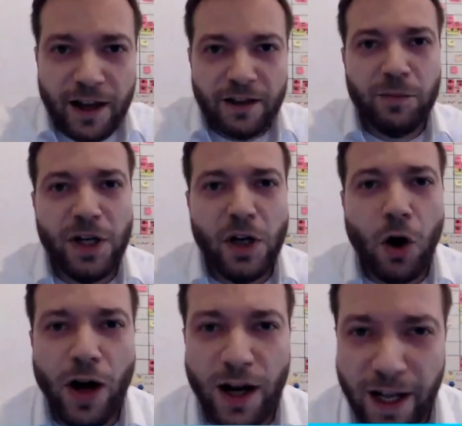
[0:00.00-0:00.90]
and
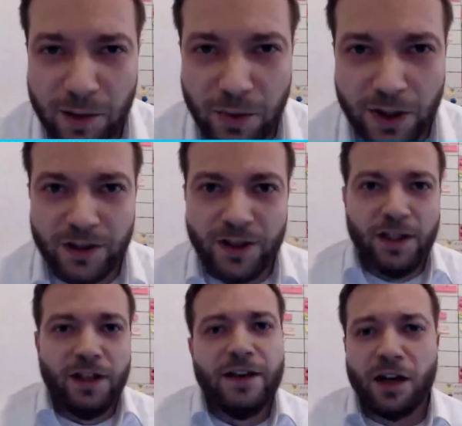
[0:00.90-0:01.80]
below a label.
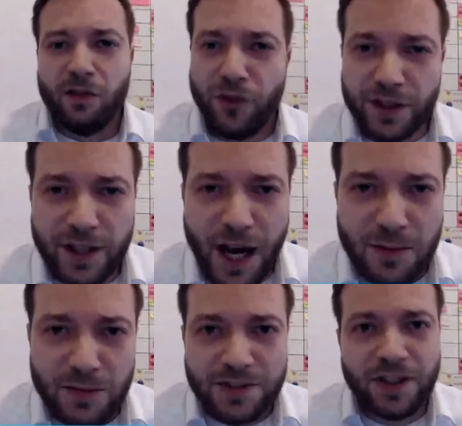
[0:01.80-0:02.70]
Knock 3
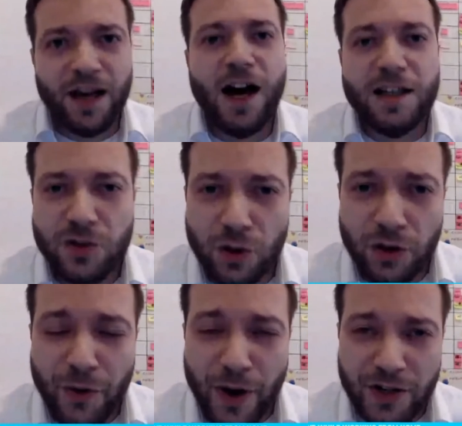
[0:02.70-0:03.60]
times, ask
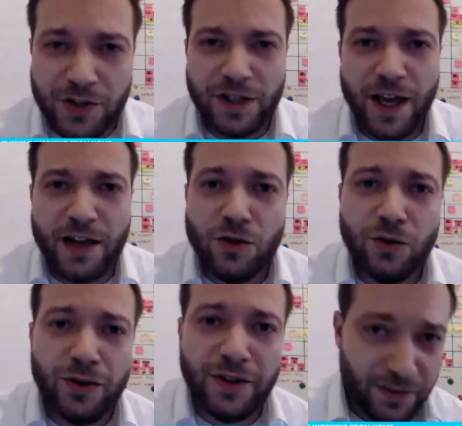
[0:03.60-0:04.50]
your question, and you
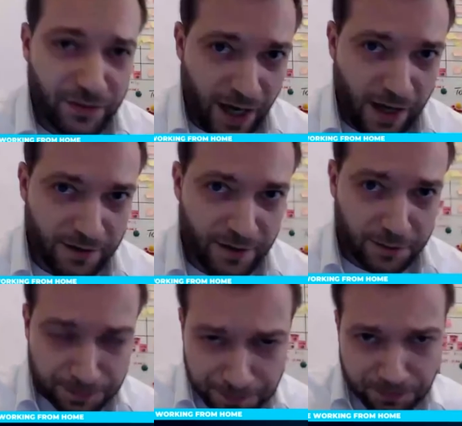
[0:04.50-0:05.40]
will receive the
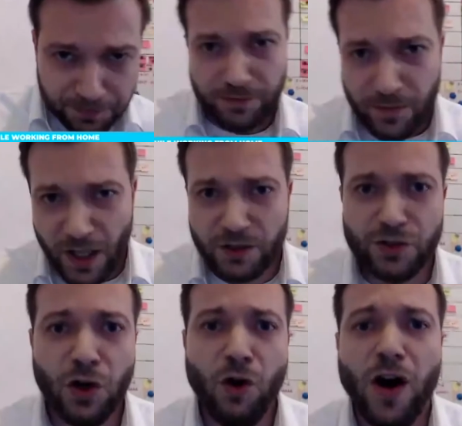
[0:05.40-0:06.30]
answer.
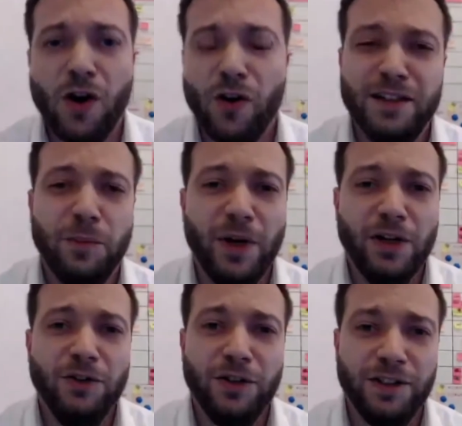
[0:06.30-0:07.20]
So our
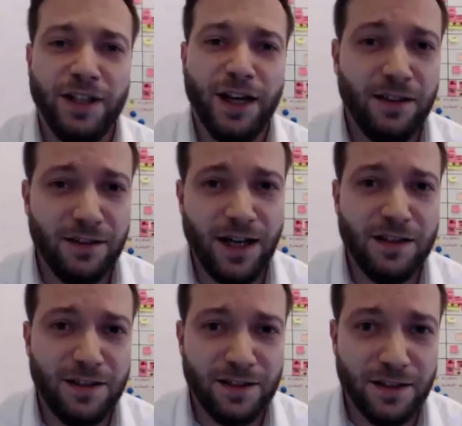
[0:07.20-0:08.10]
entrepreneur
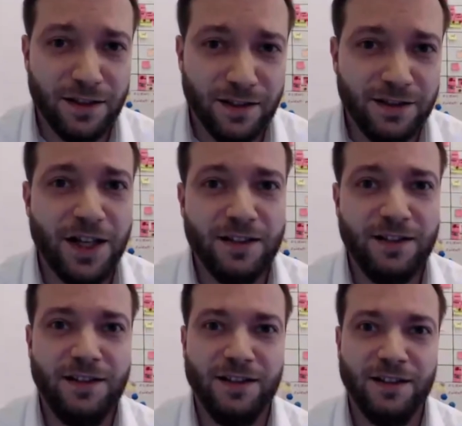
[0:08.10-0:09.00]
does
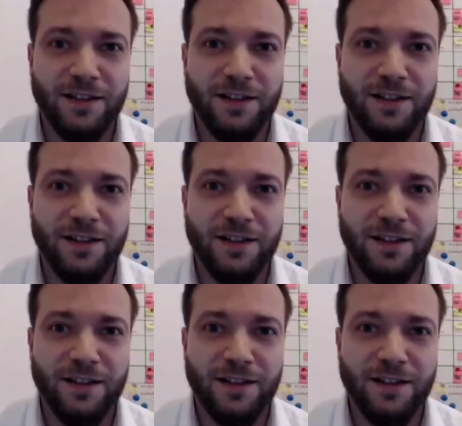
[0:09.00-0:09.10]
just